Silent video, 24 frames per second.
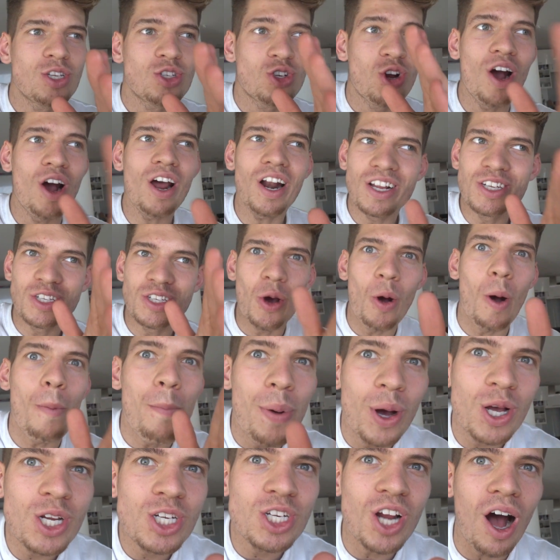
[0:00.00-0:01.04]
trying to do a
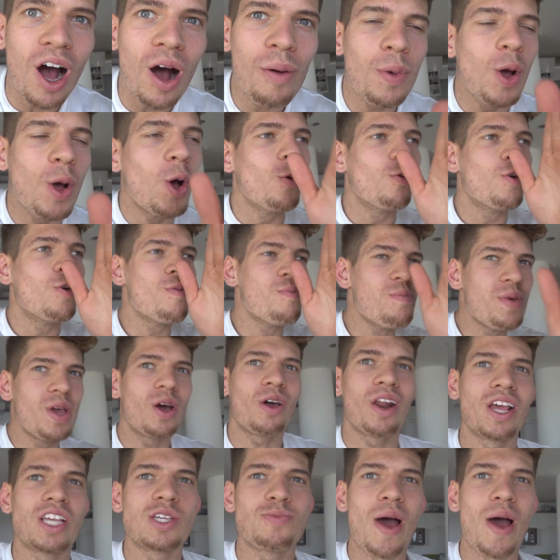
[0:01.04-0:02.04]
push-up with me on his